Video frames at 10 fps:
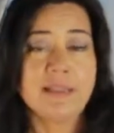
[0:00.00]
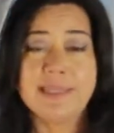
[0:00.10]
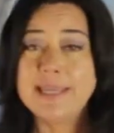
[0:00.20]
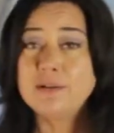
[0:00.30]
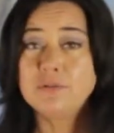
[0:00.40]

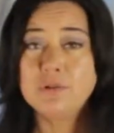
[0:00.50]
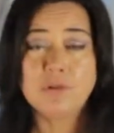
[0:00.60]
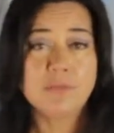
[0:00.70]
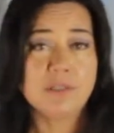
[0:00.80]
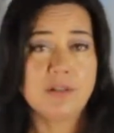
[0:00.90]
they don't know
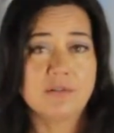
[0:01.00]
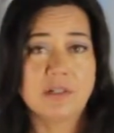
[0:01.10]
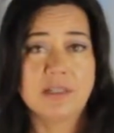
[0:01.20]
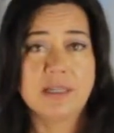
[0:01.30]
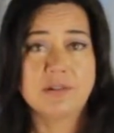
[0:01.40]
themselves
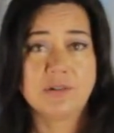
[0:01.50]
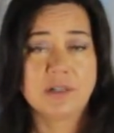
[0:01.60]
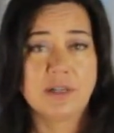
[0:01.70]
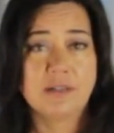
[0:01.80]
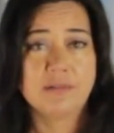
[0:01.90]
on the other
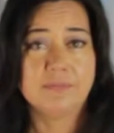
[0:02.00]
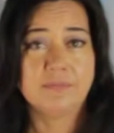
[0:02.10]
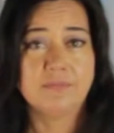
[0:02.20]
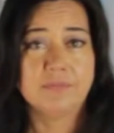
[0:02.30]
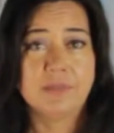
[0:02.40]
side,
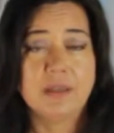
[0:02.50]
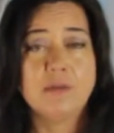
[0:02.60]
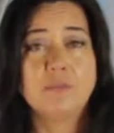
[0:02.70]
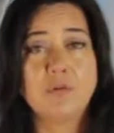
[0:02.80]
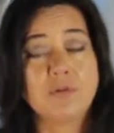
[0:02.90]

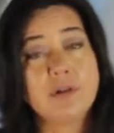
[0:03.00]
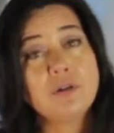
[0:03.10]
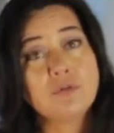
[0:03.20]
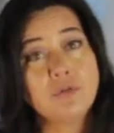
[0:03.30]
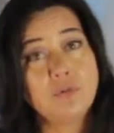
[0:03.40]
but we're in a
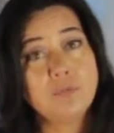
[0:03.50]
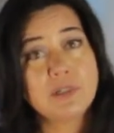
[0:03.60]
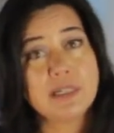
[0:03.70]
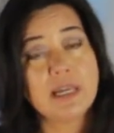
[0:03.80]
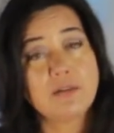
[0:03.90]
group
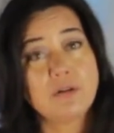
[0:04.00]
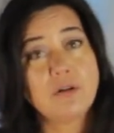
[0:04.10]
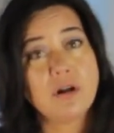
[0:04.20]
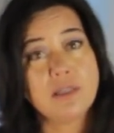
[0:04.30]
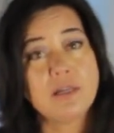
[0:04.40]
together
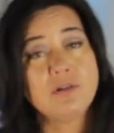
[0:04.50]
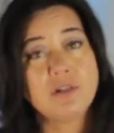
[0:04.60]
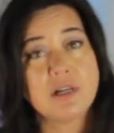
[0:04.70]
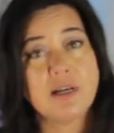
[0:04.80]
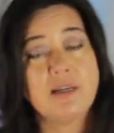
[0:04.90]
on the other
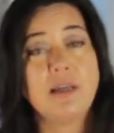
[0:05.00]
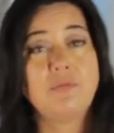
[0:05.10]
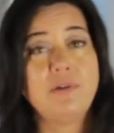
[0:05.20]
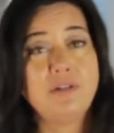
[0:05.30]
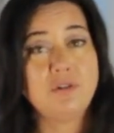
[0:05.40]
side, and
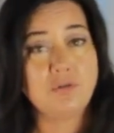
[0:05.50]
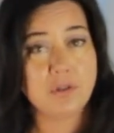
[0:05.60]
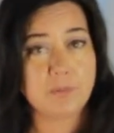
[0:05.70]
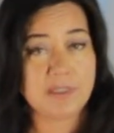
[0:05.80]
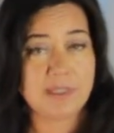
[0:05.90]
we do
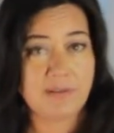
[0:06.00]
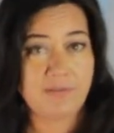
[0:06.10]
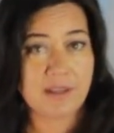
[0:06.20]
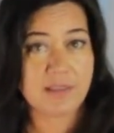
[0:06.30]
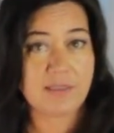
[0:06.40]

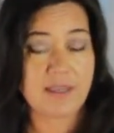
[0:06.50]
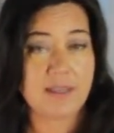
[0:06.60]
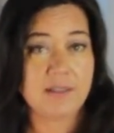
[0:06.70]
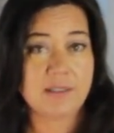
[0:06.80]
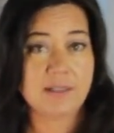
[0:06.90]
specific
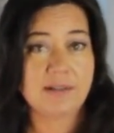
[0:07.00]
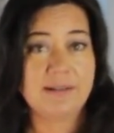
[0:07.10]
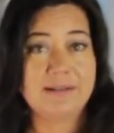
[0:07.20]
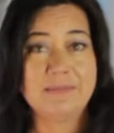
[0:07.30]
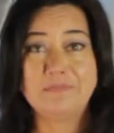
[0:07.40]
things.
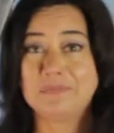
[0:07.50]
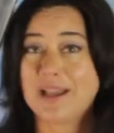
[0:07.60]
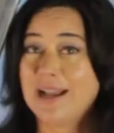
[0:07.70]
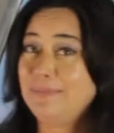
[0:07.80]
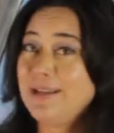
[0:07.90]

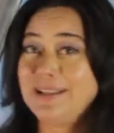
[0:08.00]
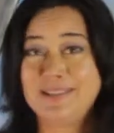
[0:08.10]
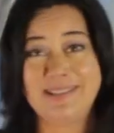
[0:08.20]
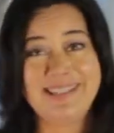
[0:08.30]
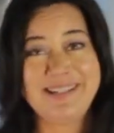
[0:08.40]
I'm not
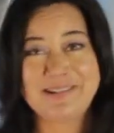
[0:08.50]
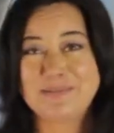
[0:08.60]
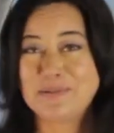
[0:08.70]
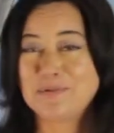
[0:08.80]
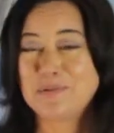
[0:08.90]
the leader
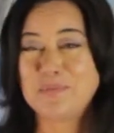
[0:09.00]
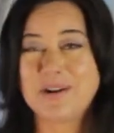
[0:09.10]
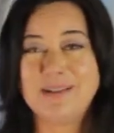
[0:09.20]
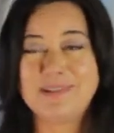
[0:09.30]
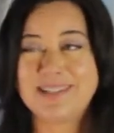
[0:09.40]
of the group,
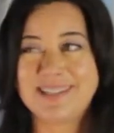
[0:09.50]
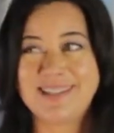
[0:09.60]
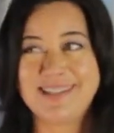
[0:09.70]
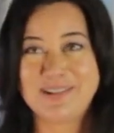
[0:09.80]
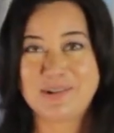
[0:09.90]
I'm just
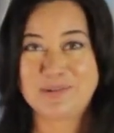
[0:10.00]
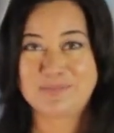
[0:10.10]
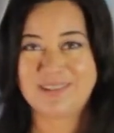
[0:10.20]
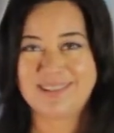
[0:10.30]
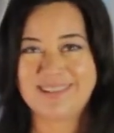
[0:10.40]
the
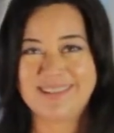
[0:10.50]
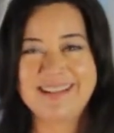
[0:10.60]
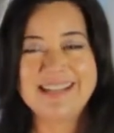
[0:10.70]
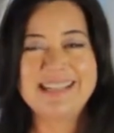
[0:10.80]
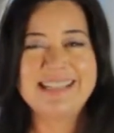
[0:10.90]
interpreter.
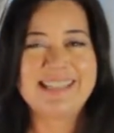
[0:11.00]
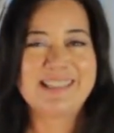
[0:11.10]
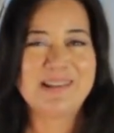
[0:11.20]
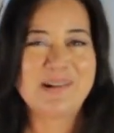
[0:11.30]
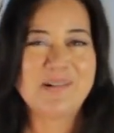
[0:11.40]

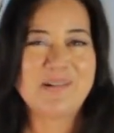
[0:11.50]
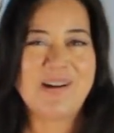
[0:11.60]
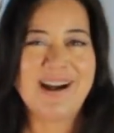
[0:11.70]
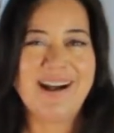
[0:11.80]
So